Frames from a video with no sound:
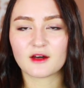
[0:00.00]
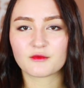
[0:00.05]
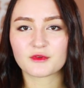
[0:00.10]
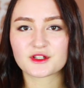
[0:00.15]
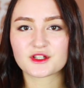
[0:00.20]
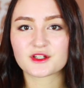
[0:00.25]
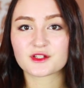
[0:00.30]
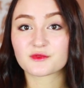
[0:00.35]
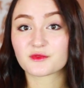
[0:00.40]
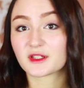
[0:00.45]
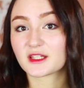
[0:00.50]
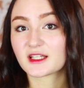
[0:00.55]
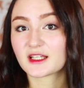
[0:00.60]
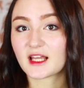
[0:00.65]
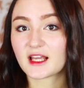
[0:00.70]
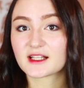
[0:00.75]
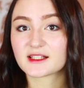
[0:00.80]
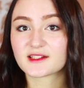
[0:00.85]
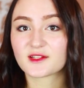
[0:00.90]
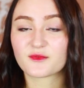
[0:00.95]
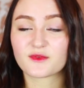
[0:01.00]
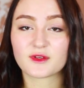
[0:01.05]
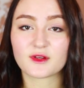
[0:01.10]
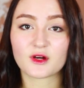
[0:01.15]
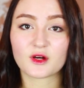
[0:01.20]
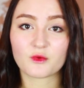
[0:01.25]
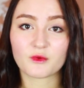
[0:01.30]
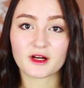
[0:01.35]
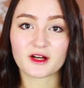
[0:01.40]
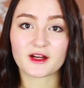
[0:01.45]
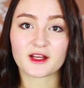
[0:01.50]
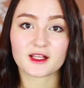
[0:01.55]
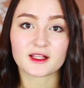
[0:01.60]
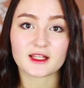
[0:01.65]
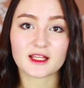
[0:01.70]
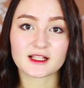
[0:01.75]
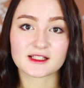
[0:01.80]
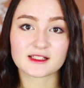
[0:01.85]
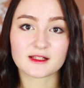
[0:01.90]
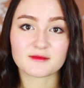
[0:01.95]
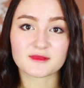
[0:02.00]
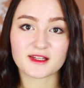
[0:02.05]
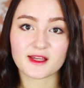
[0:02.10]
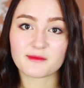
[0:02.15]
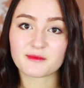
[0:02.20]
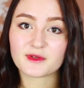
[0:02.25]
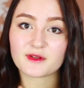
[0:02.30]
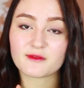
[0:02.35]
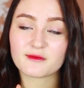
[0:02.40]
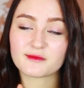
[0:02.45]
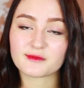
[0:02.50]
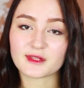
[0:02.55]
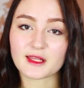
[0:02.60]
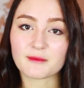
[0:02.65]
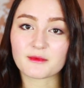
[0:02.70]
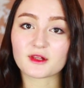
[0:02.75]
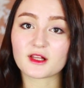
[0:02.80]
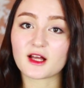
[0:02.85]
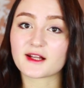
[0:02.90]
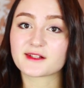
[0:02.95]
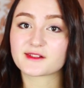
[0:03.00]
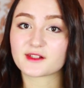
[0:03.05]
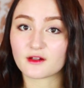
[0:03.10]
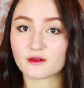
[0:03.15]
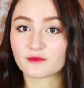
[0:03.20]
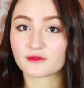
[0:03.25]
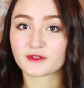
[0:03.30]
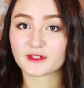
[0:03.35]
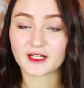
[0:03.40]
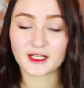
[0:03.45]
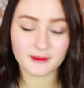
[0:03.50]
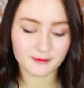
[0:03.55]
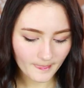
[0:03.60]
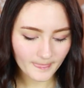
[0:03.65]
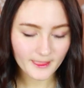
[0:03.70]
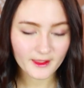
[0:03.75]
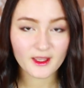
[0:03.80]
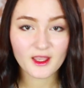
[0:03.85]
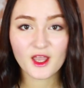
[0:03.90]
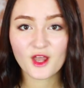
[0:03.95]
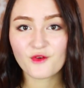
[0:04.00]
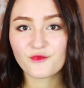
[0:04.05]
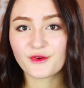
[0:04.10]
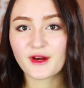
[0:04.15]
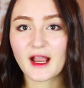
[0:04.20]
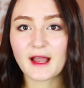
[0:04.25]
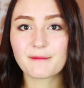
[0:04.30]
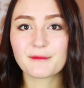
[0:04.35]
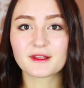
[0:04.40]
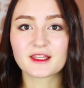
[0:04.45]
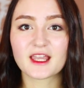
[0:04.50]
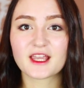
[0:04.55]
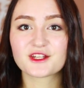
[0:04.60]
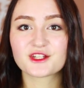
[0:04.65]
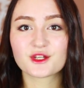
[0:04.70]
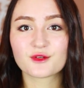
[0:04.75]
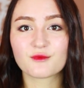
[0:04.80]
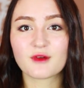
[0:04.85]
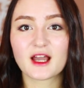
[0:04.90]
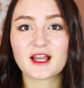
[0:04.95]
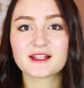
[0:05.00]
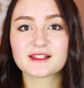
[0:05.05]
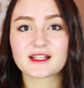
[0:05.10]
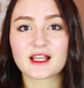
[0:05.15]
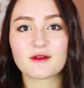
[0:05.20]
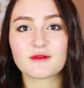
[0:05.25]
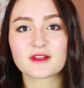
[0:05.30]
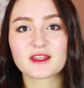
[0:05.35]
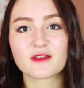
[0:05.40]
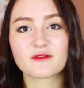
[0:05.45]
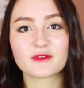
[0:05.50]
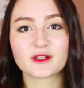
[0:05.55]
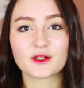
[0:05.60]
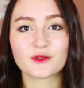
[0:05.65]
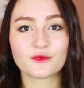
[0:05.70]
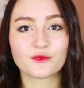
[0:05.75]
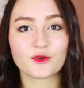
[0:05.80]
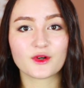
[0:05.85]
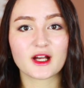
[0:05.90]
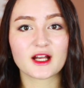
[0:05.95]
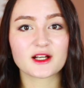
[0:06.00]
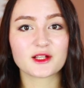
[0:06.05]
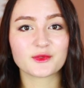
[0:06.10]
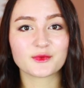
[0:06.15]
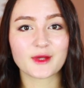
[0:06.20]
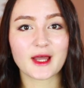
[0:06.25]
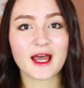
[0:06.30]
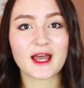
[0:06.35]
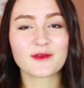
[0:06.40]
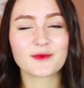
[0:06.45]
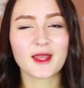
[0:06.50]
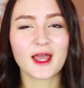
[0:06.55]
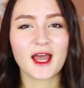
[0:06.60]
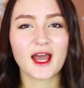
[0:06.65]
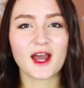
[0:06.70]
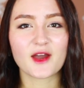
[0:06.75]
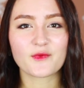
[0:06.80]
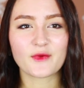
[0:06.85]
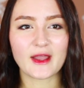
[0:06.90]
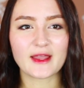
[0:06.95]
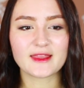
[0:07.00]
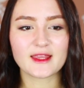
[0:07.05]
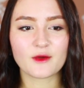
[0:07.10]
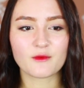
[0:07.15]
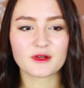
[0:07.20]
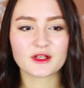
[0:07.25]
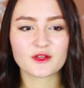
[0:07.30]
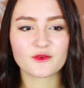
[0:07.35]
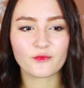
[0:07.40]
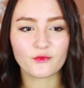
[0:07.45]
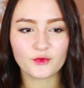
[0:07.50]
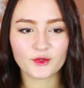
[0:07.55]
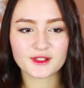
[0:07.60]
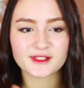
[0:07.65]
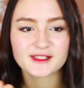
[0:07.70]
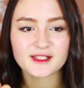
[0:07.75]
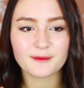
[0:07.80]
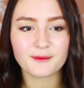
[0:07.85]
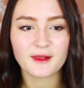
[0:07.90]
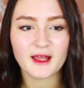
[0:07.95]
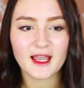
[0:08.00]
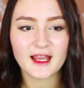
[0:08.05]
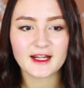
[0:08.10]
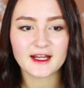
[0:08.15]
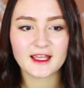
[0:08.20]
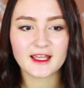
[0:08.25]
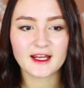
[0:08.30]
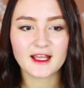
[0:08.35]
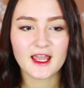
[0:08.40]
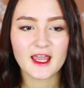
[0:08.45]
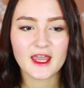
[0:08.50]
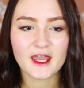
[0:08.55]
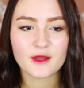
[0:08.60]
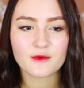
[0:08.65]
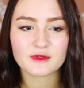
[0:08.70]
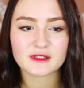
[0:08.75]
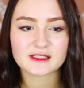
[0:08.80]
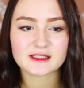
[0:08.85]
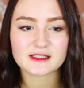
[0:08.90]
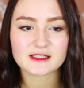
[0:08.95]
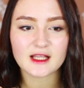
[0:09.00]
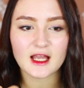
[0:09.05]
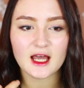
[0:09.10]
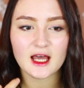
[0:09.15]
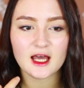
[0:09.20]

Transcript: which is really nice if you are wearing like some type of lip gloss over it. For application wise, I would give it a 4 out of 5. I find that when you first applied it, it was